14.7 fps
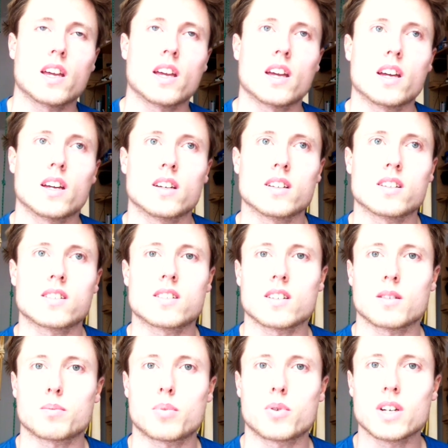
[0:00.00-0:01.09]
And
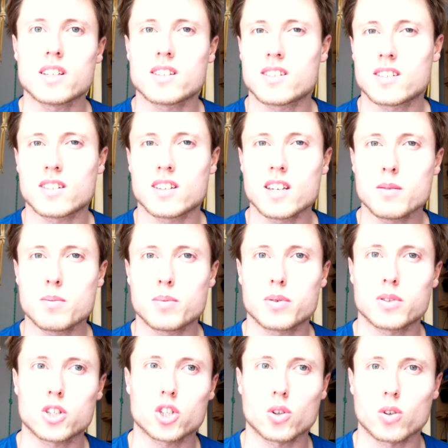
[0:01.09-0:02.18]
it's a pretty steep,
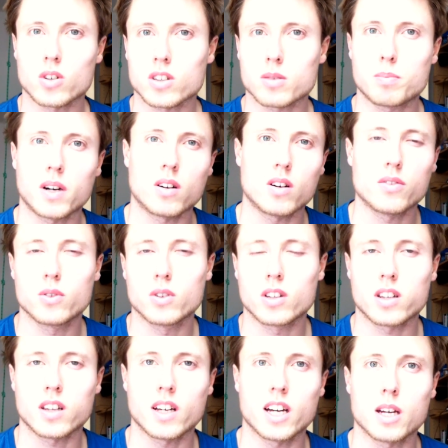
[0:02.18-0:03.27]
short, powerful
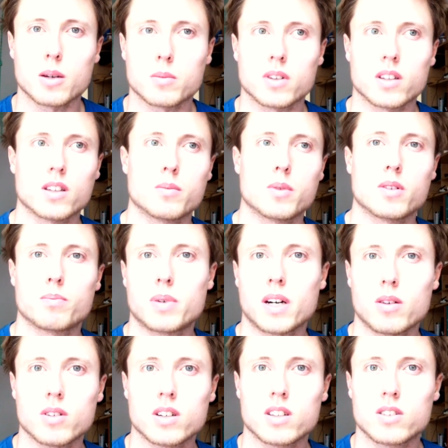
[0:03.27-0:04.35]
climb, a little bit of
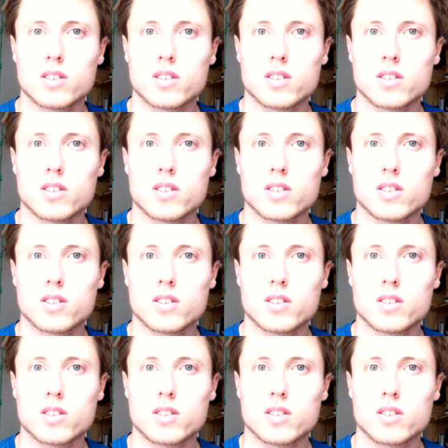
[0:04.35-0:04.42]
power